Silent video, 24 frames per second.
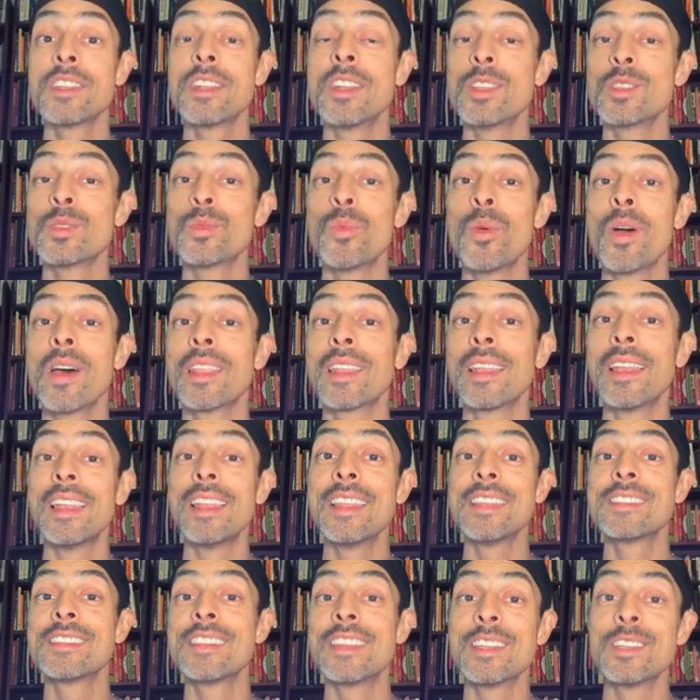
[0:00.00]
and it's worth
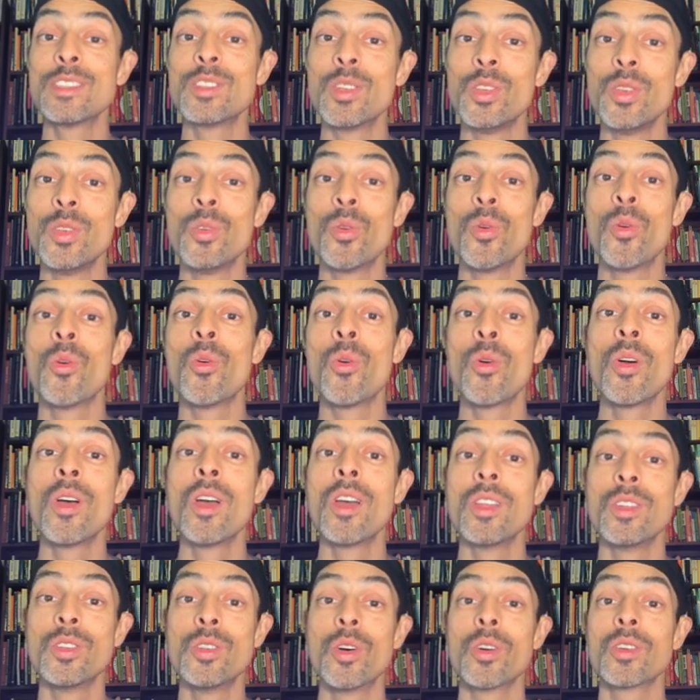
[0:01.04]
listening to your
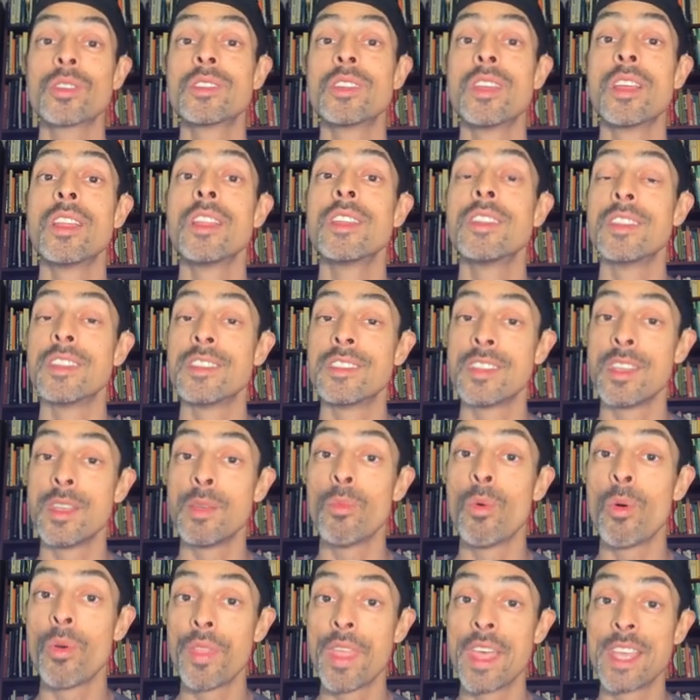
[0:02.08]
doctor to see
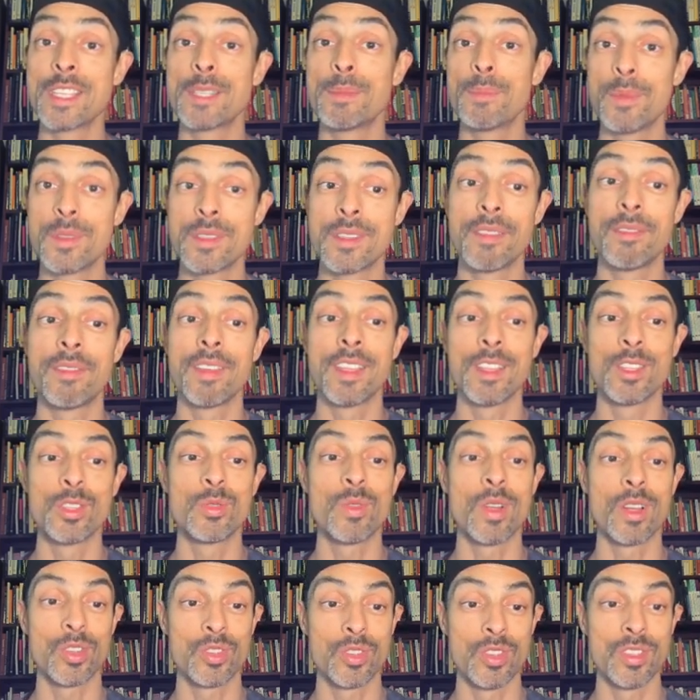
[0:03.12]
what their specific
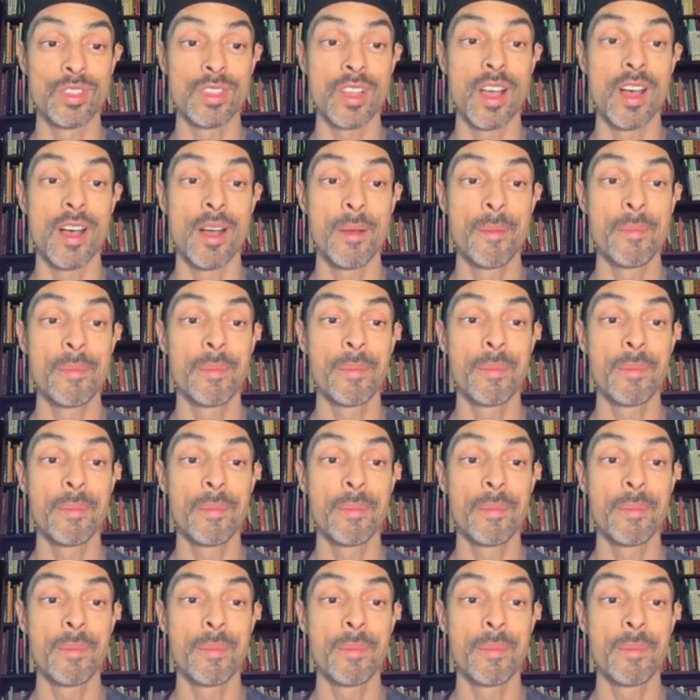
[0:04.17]
instructions are.